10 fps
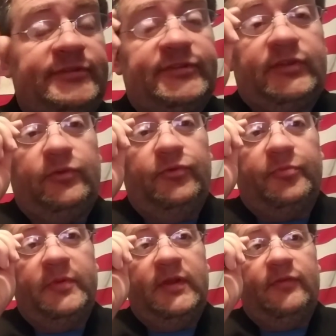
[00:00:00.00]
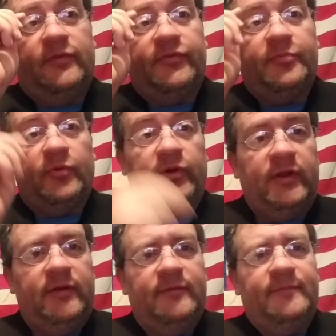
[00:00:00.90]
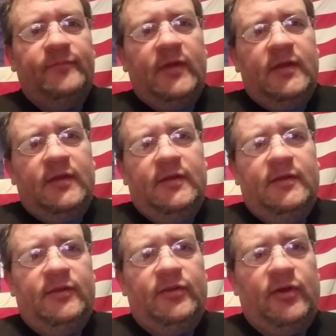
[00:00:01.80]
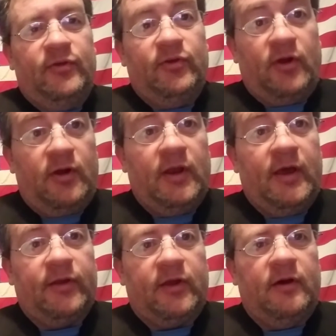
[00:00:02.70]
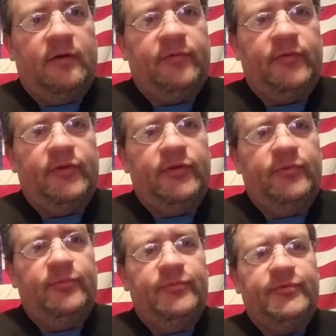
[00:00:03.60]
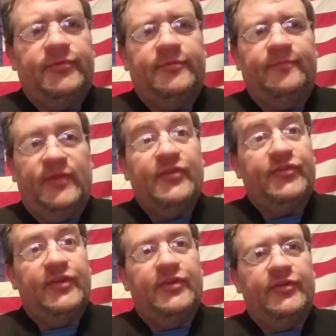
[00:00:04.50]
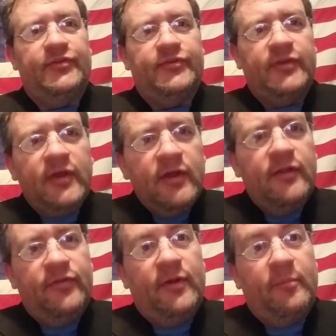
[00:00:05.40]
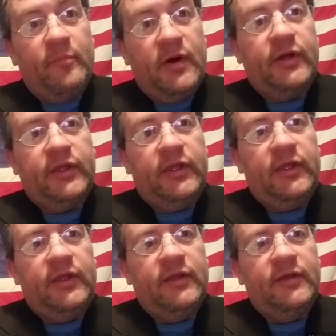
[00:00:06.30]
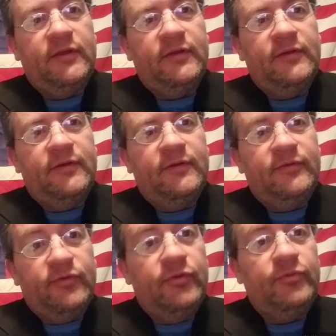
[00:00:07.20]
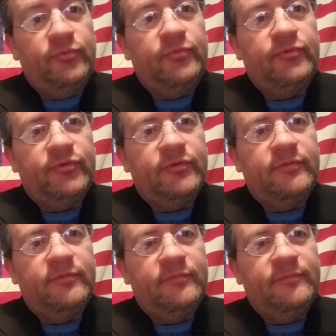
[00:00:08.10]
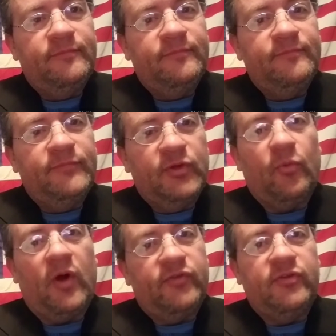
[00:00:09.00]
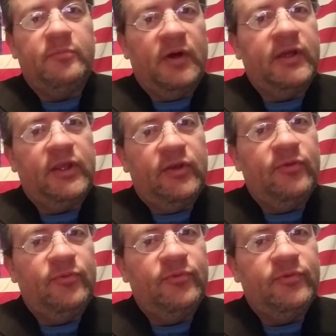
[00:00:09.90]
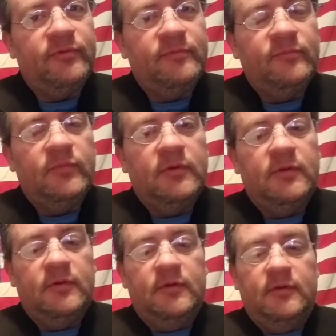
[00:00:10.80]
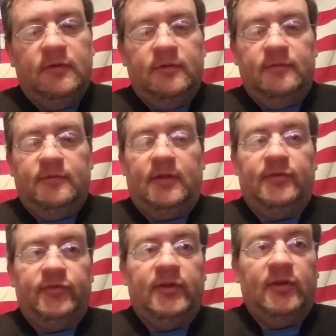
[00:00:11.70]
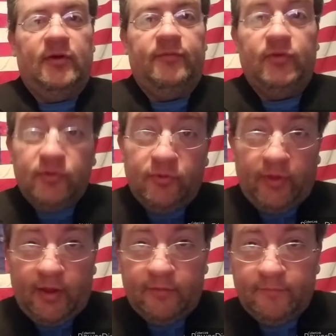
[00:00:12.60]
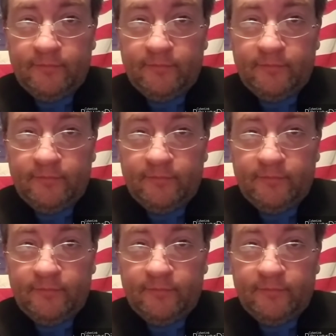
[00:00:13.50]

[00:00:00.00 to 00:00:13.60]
Excuse me this morning. You know, you are allowed to cough on the news. This is the Monkey News. You're watching Monkey News. I just didn't know if you knew that.